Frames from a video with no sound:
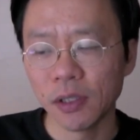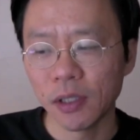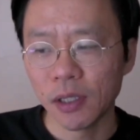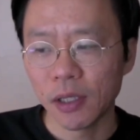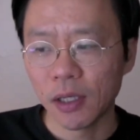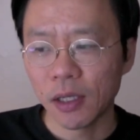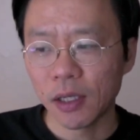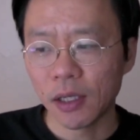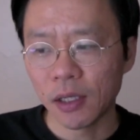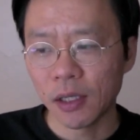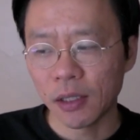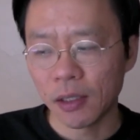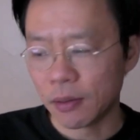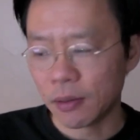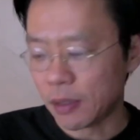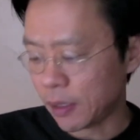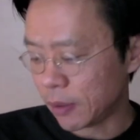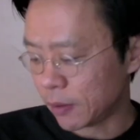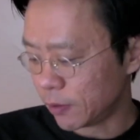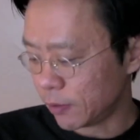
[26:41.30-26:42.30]

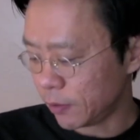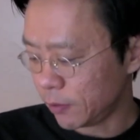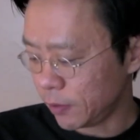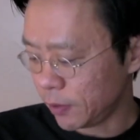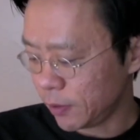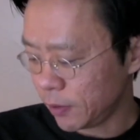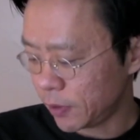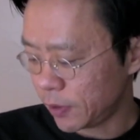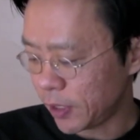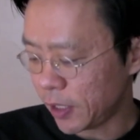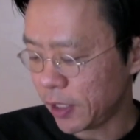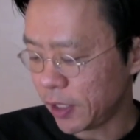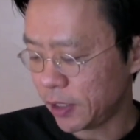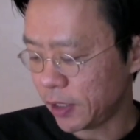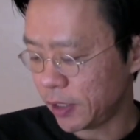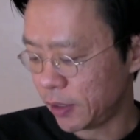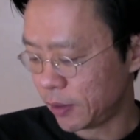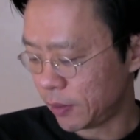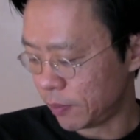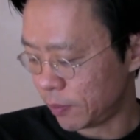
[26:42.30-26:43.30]
I'm going to take
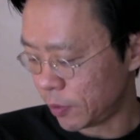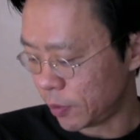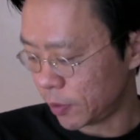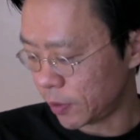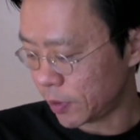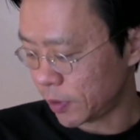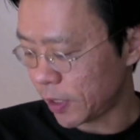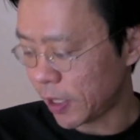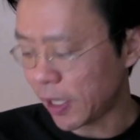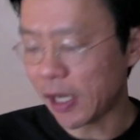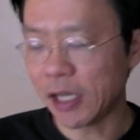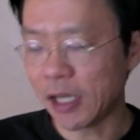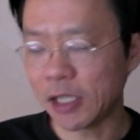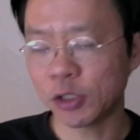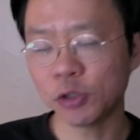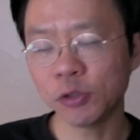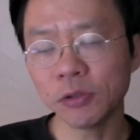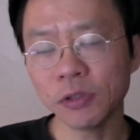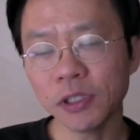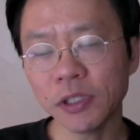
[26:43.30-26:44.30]
it more
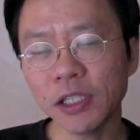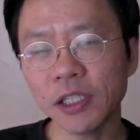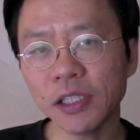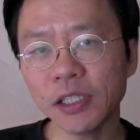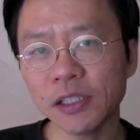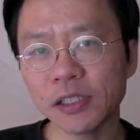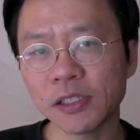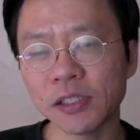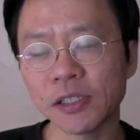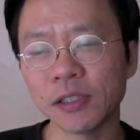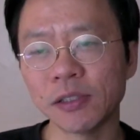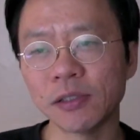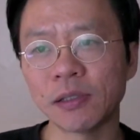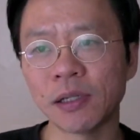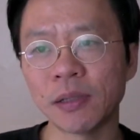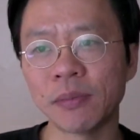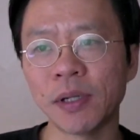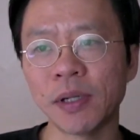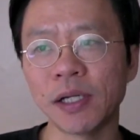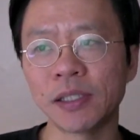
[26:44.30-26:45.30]
casually, so I
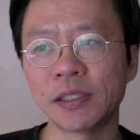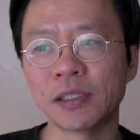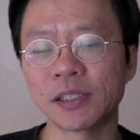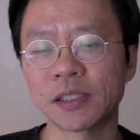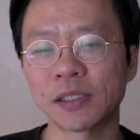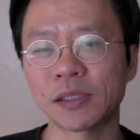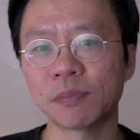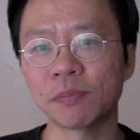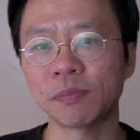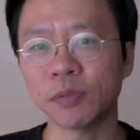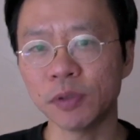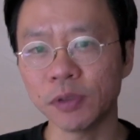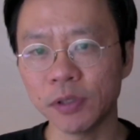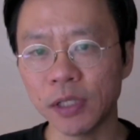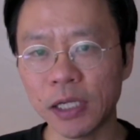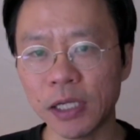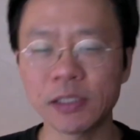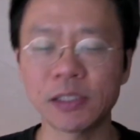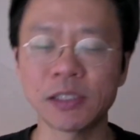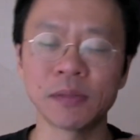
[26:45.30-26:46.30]
might just pull
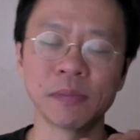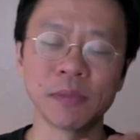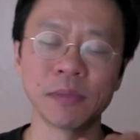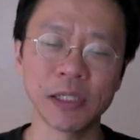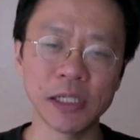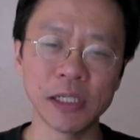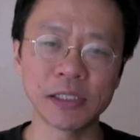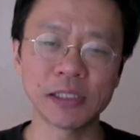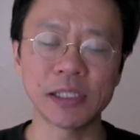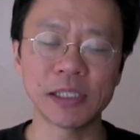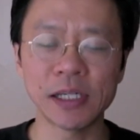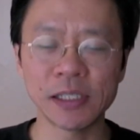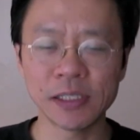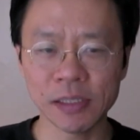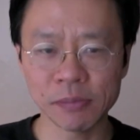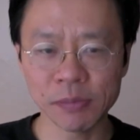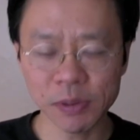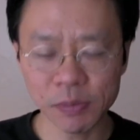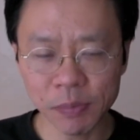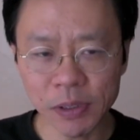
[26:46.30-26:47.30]
out some links as I'm
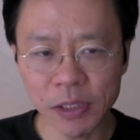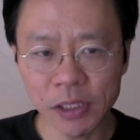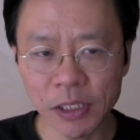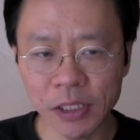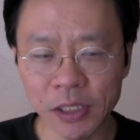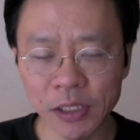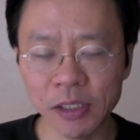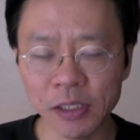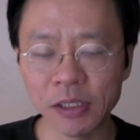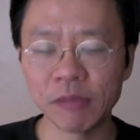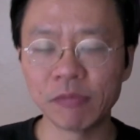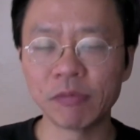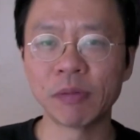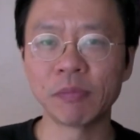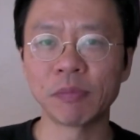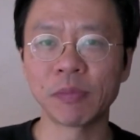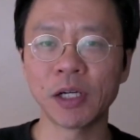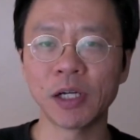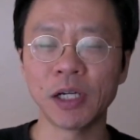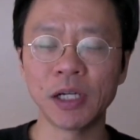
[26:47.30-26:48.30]
speaking, give them
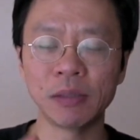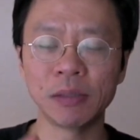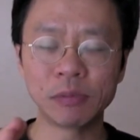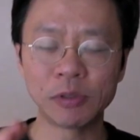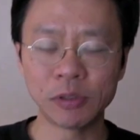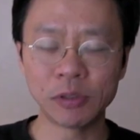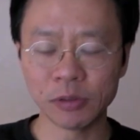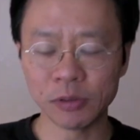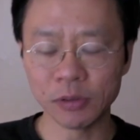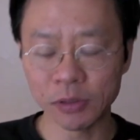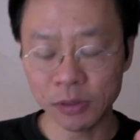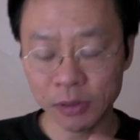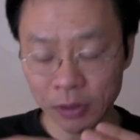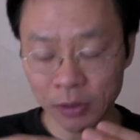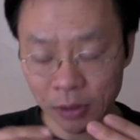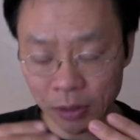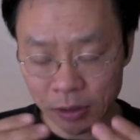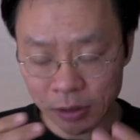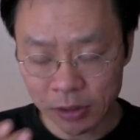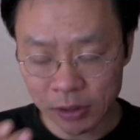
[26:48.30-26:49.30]
time to
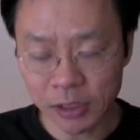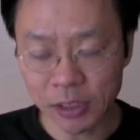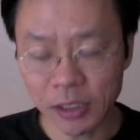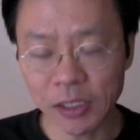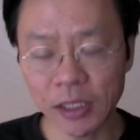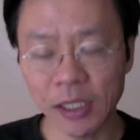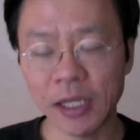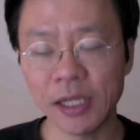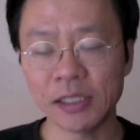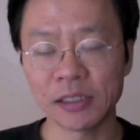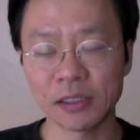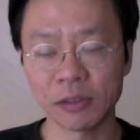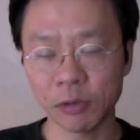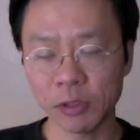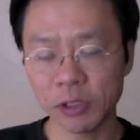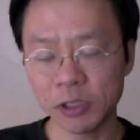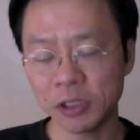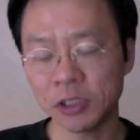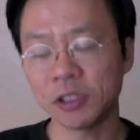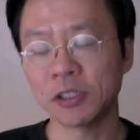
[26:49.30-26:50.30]
see it, ask
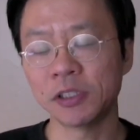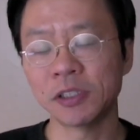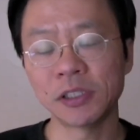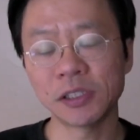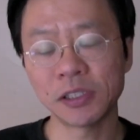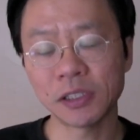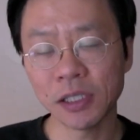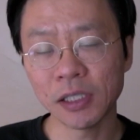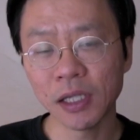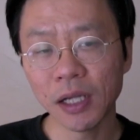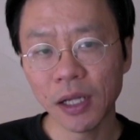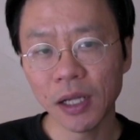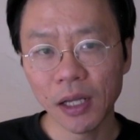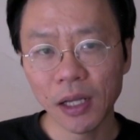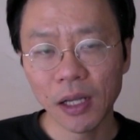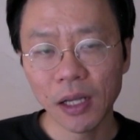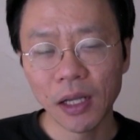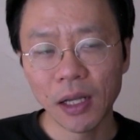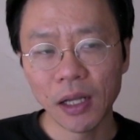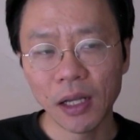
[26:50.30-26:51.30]
questions.
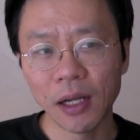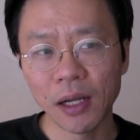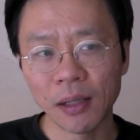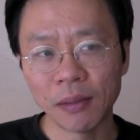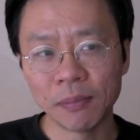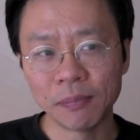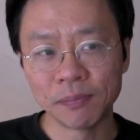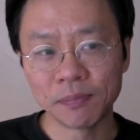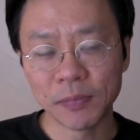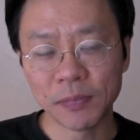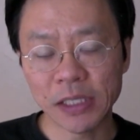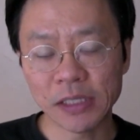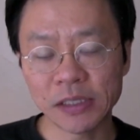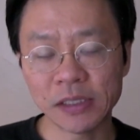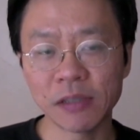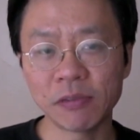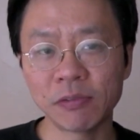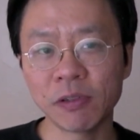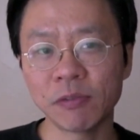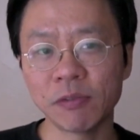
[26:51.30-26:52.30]
That's
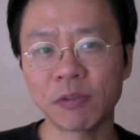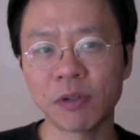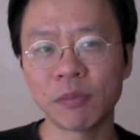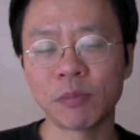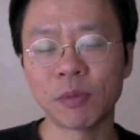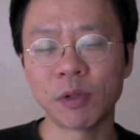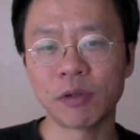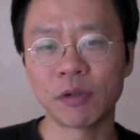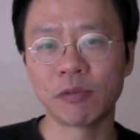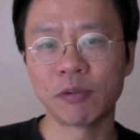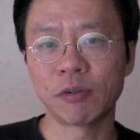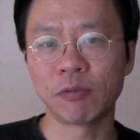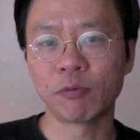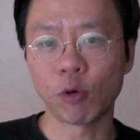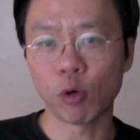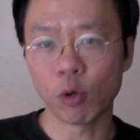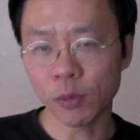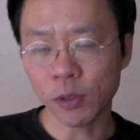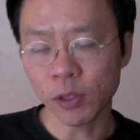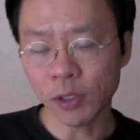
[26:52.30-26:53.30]
different from more of a
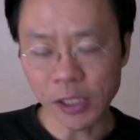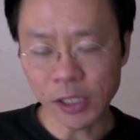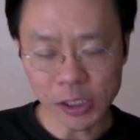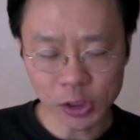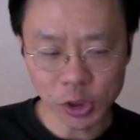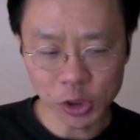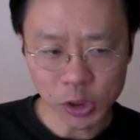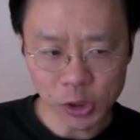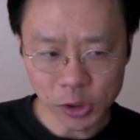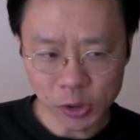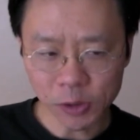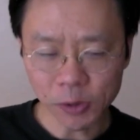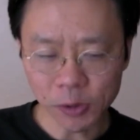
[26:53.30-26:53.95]
formal lecture.